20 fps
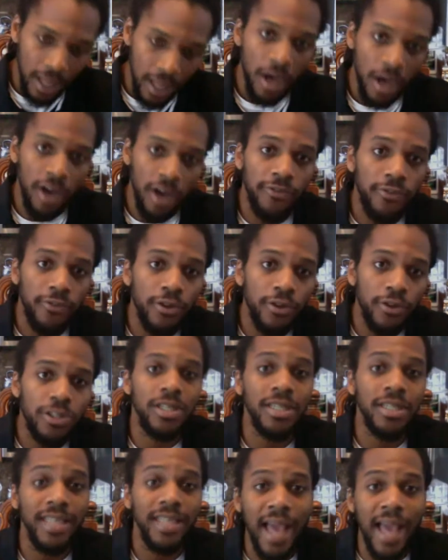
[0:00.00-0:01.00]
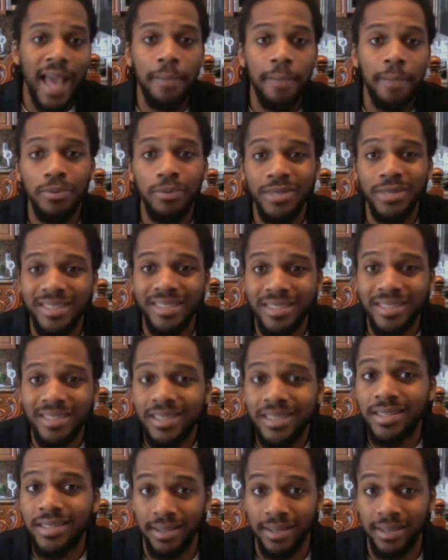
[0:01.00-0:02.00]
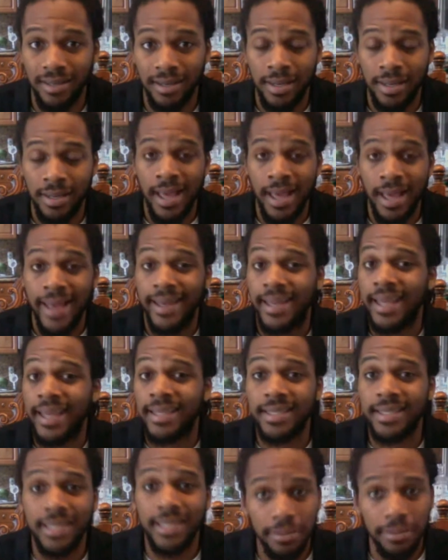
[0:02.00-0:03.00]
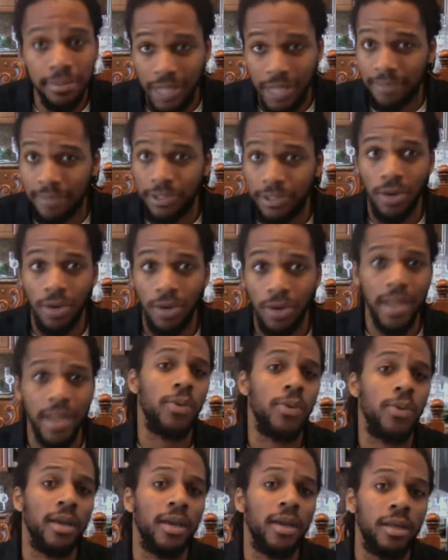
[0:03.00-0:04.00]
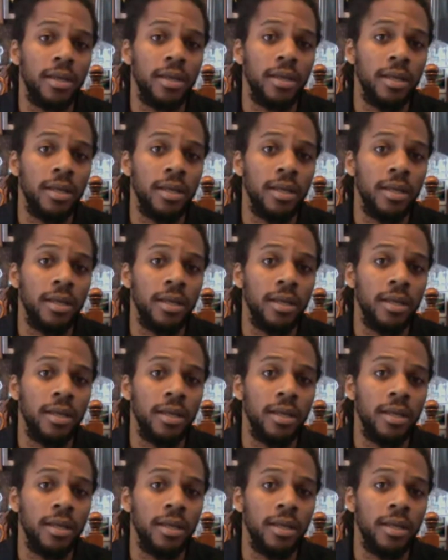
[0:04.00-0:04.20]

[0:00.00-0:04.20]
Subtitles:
Unfortunately, Apple was insistent and let Steve Jobs go anyway